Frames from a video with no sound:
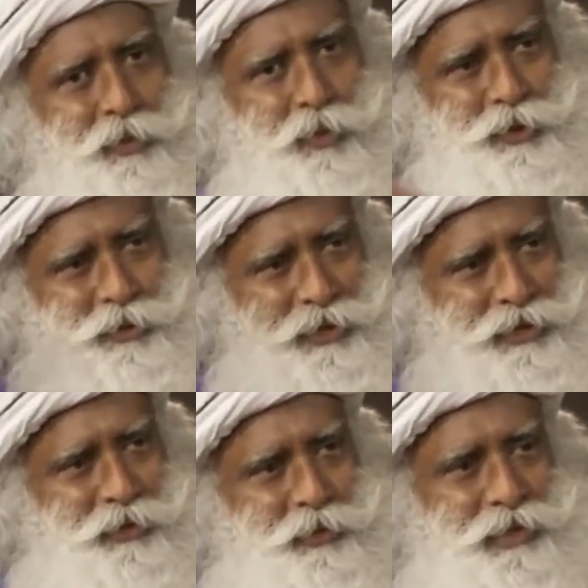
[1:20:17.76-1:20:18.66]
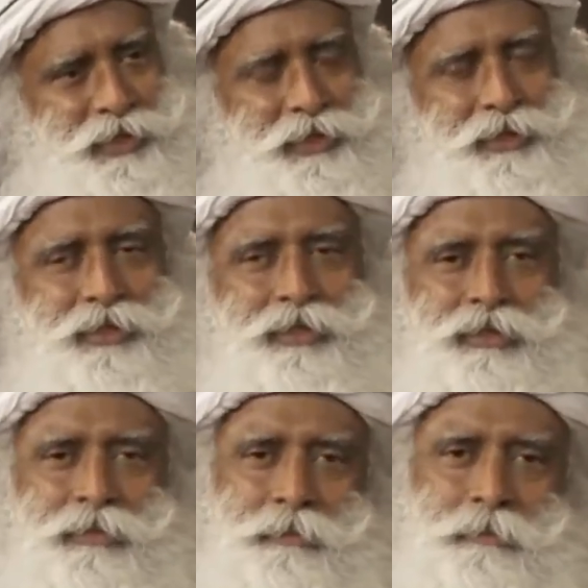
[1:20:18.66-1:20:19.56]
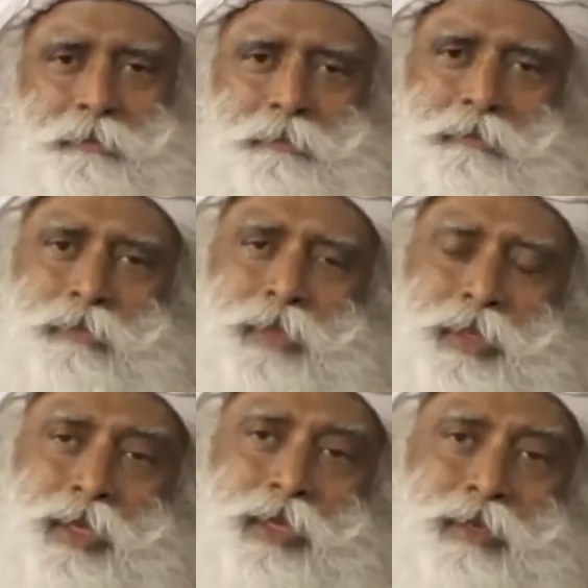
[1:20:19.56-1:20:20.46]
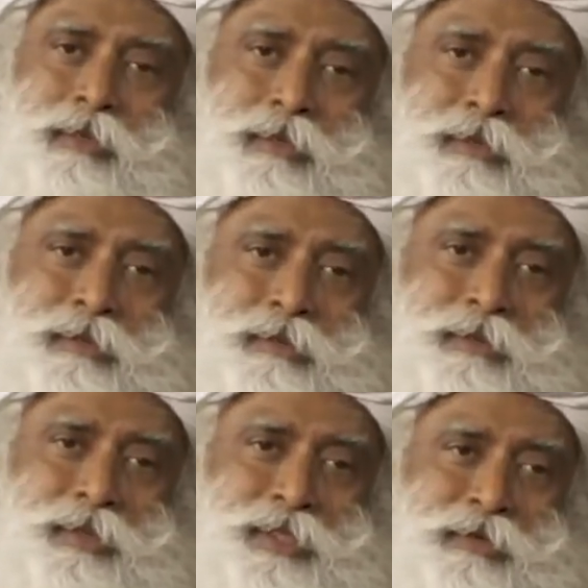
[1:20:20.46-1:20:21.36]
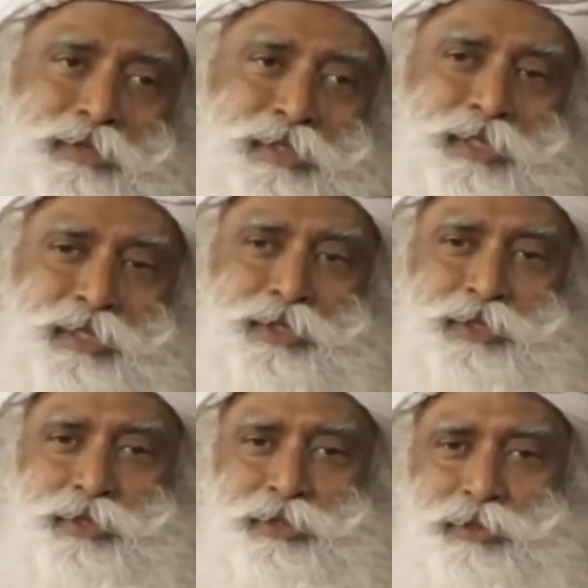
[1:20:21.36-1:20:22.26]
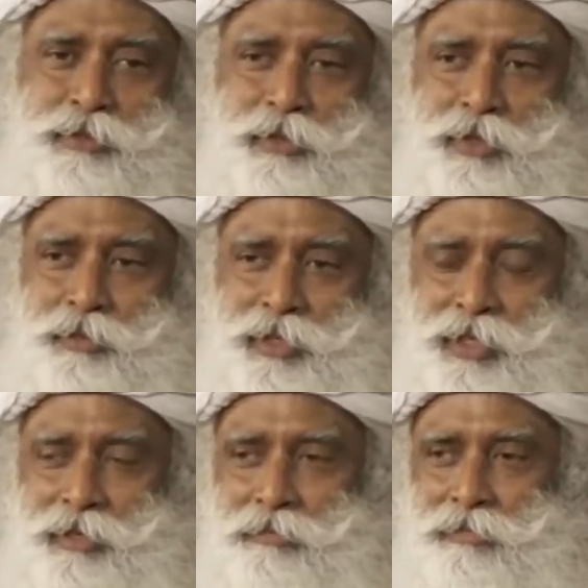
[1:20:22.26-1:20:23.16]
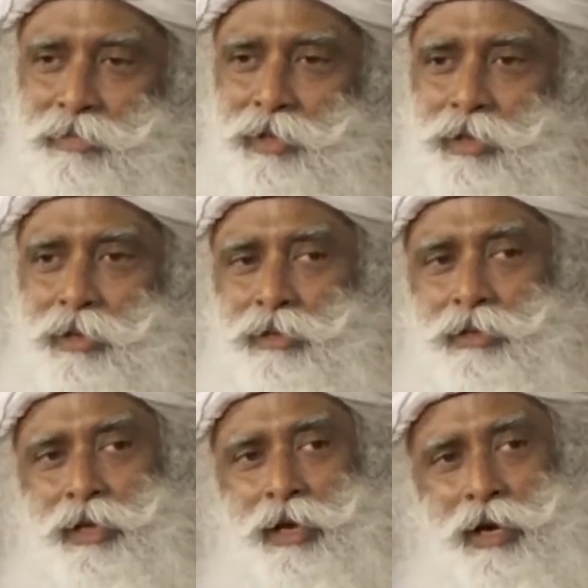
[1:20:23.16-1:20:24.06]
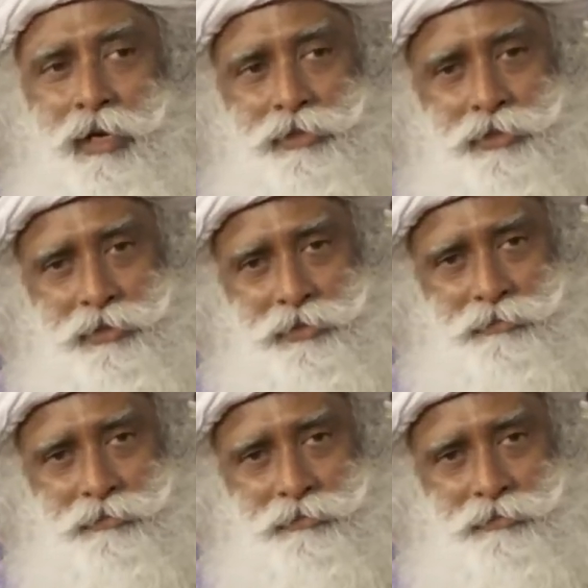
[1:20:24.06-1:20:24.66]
what you can do with it. Then the seven sages who were with him, they asked,